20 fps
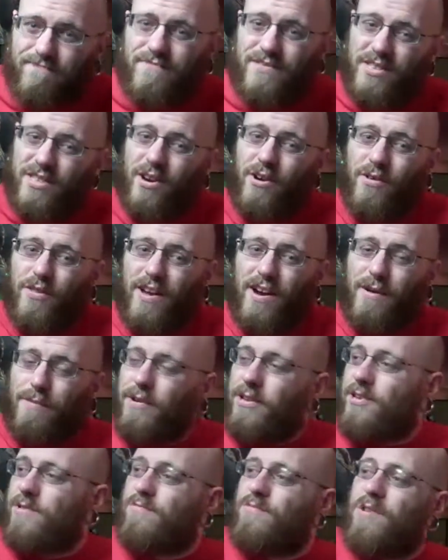you go there,
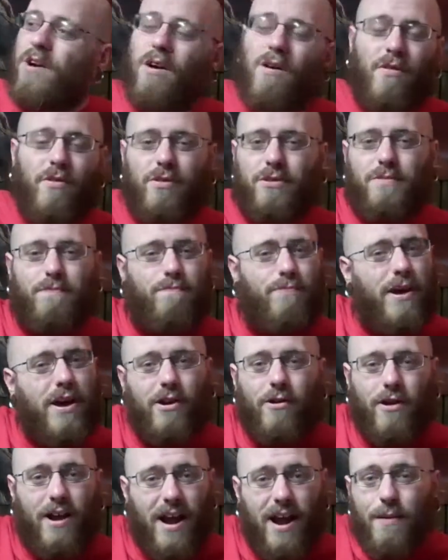but you know there's
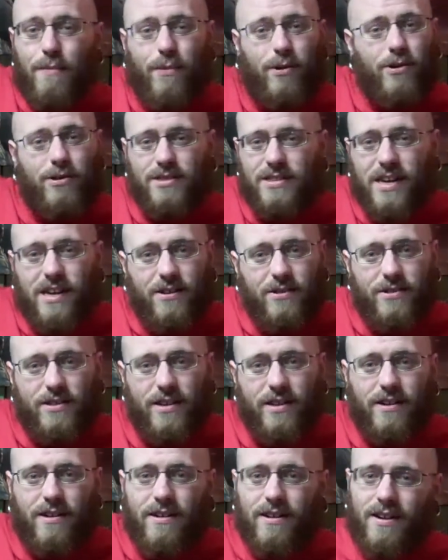better hamburgers out
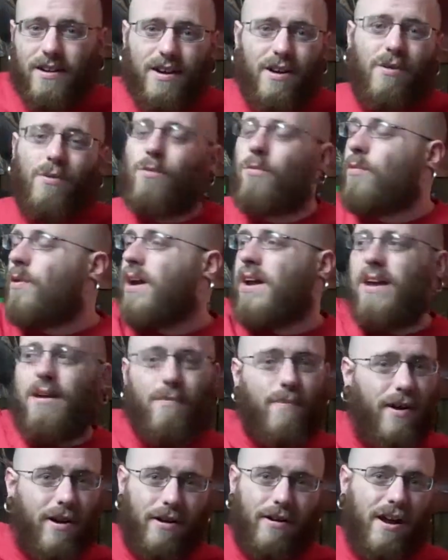there. Way
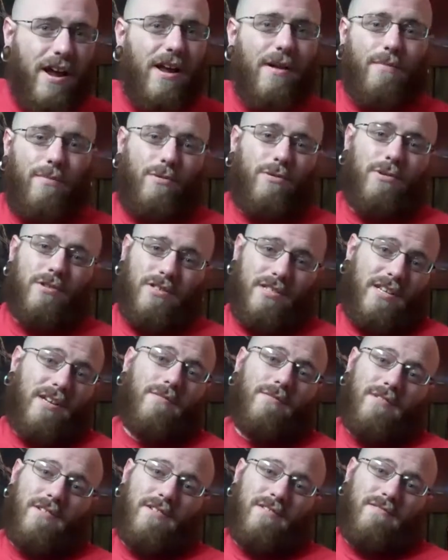better hamburgers
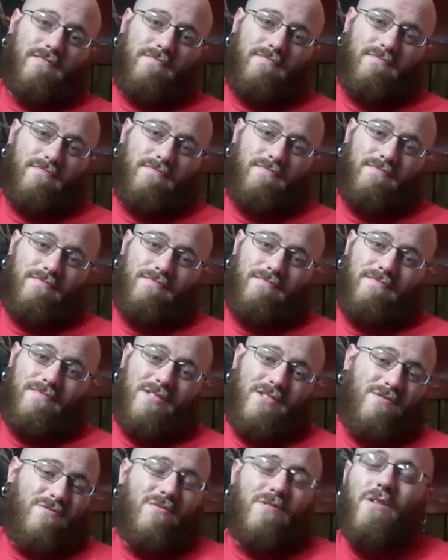out there.
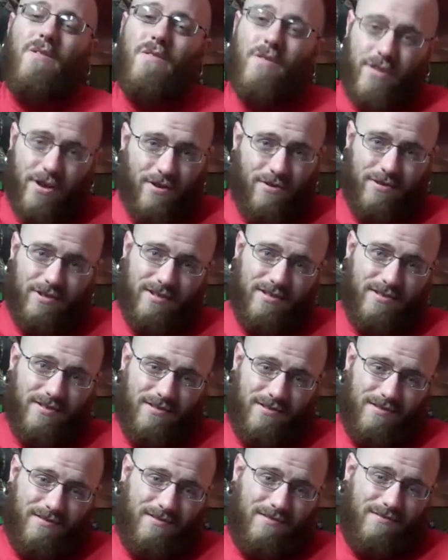You know there
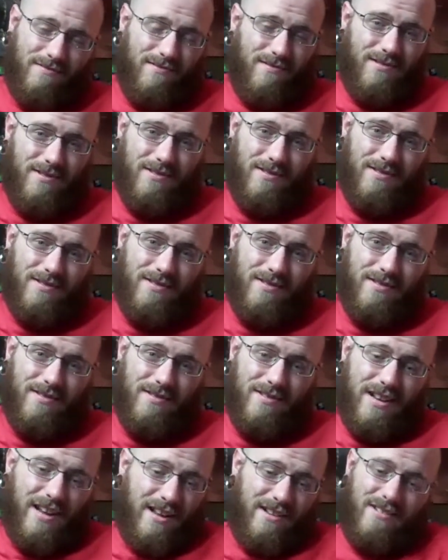is.
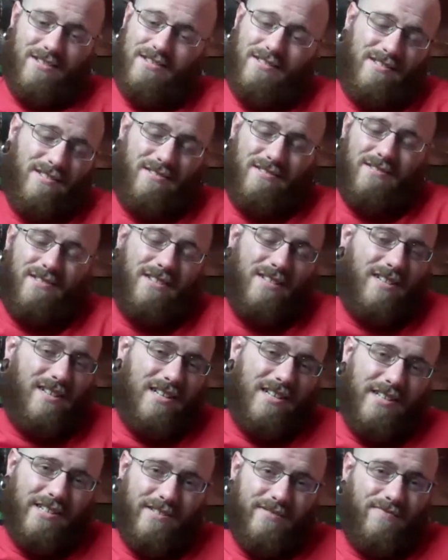I
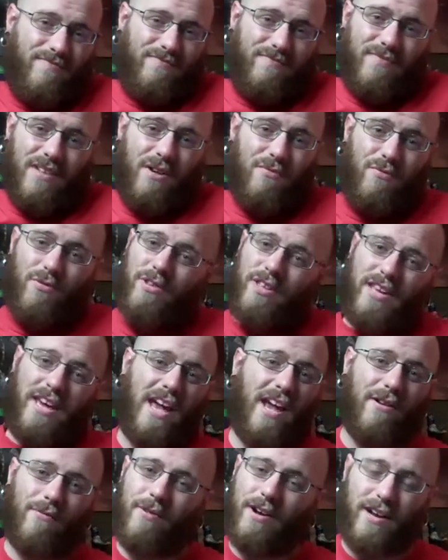really
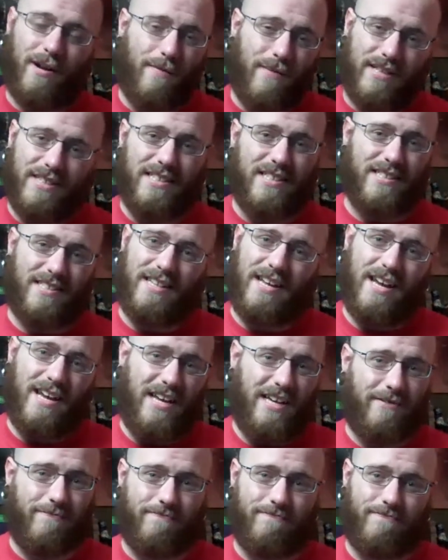can't recommend this
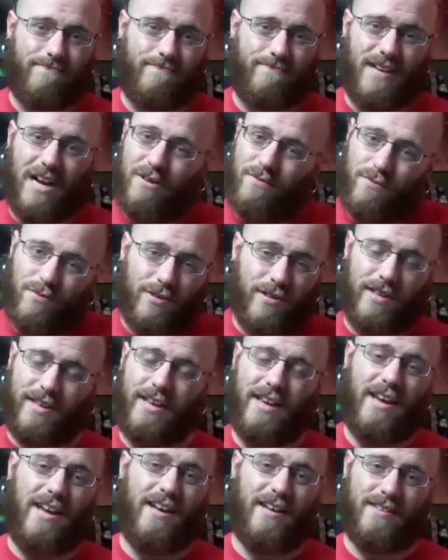game. I really
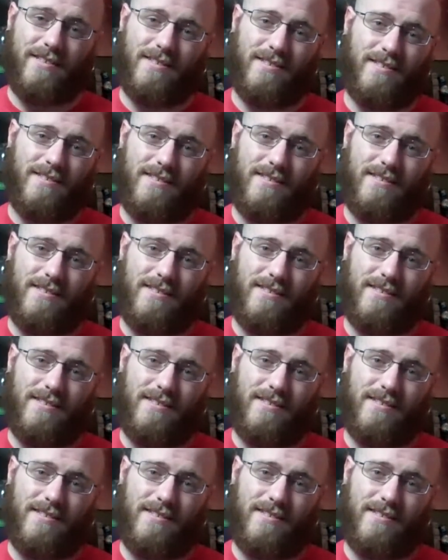can't.